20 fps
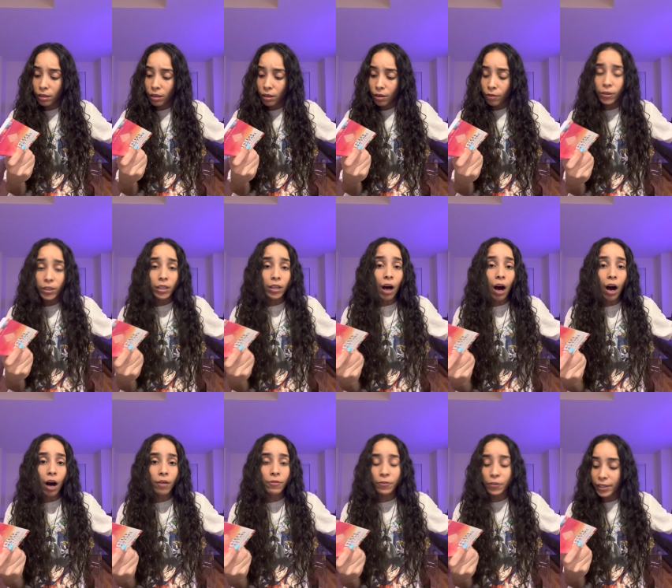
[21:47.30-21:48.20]
for
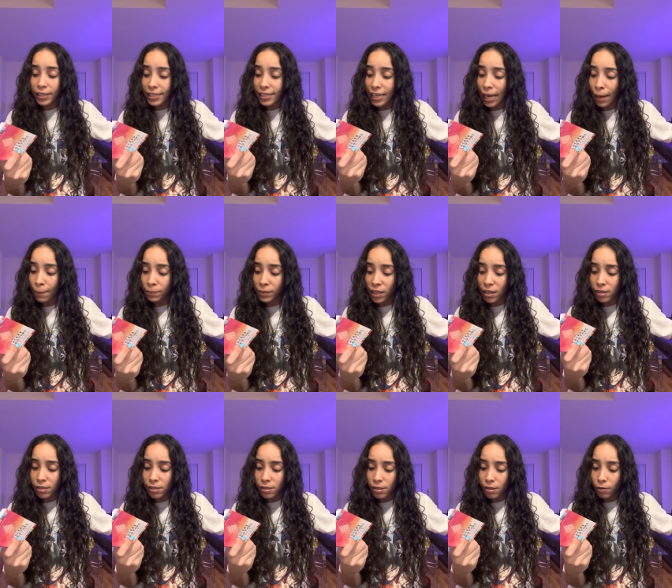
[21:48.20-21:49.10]
love, for
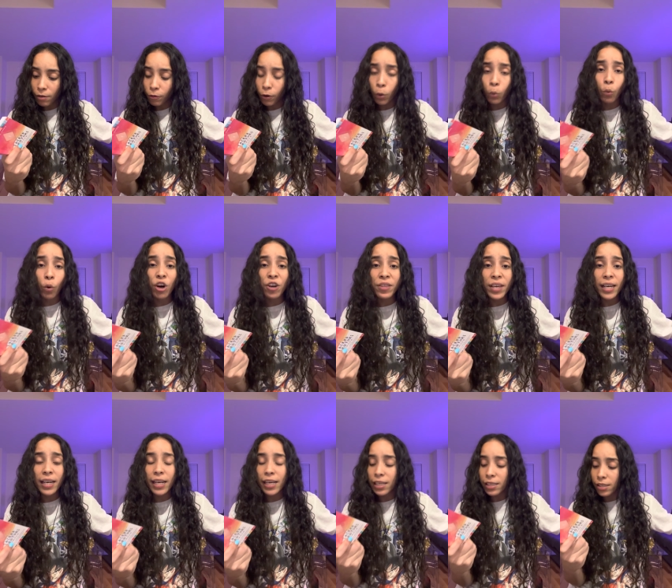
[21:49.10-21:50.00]
acceptance, for
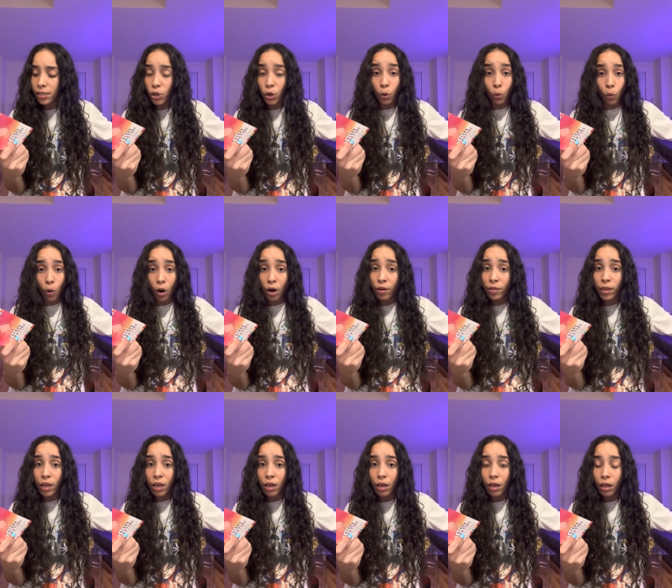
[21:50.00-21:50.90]
worthiness. You're worthy.